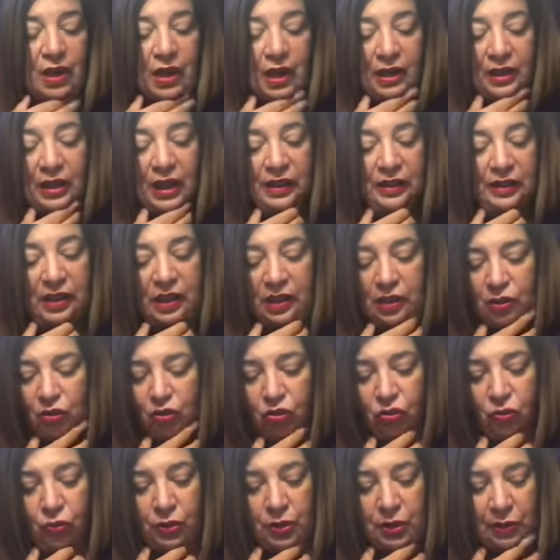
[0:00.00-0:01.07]
And that's the
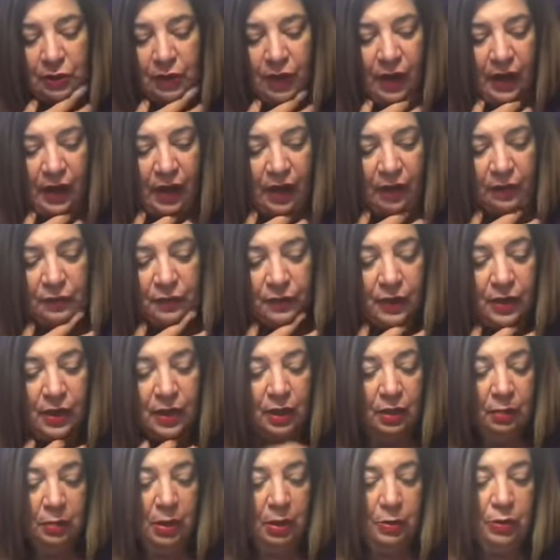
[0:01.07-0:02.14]
issue here I have.
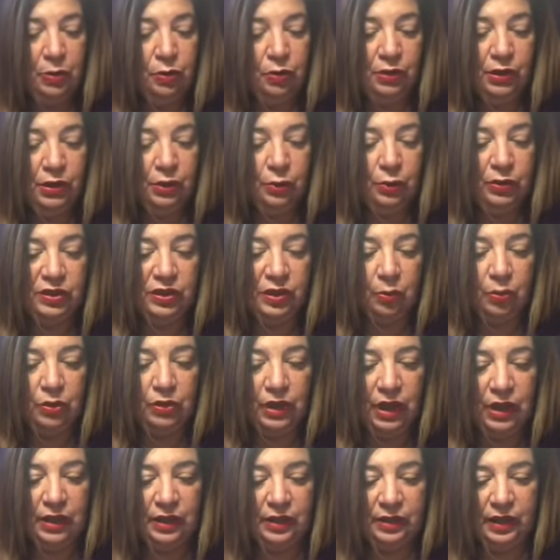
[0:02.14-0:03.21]
Maybe you're dealing with someone
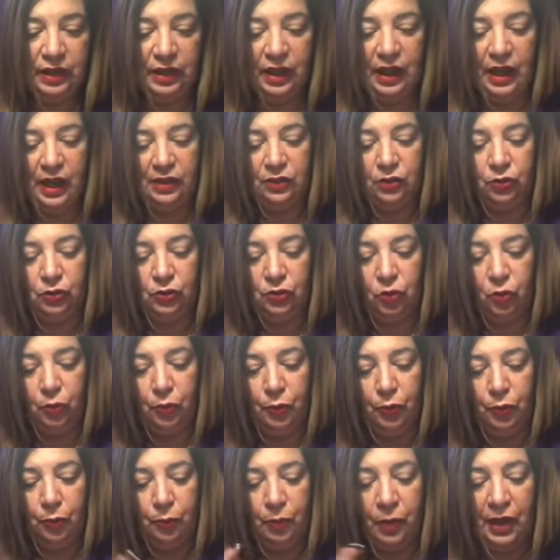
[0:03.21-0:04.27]
that is a Cancer,
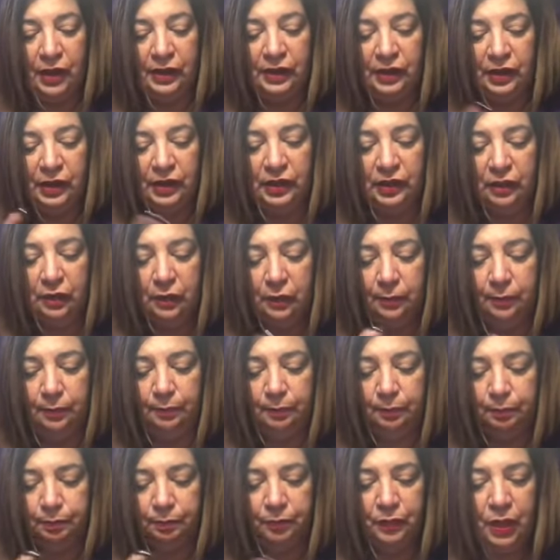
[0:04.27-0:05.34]
Scorpio, or Pisces here.
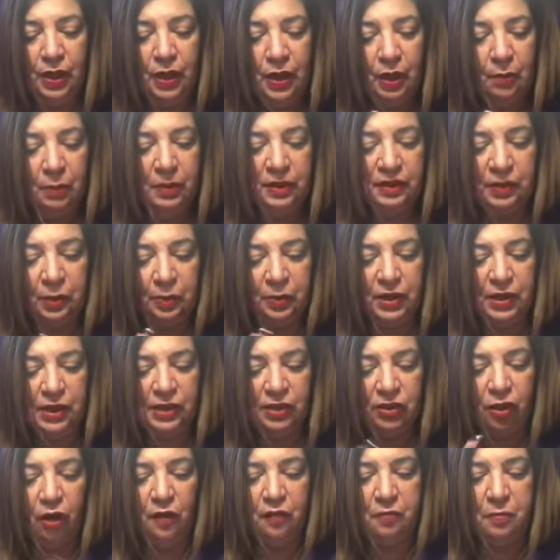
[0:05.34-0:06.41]
But something
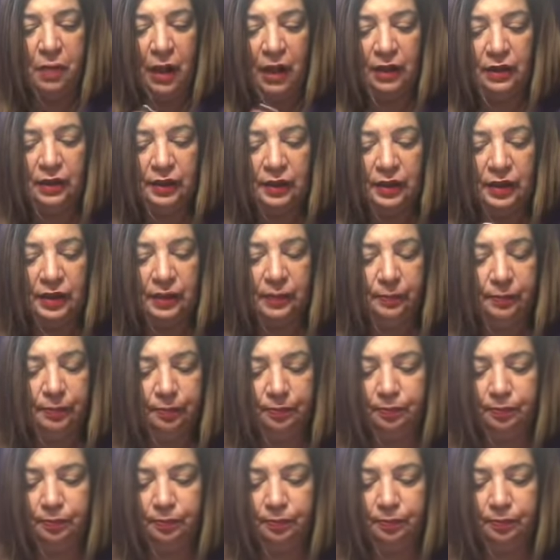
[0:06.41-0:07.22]
is off balance.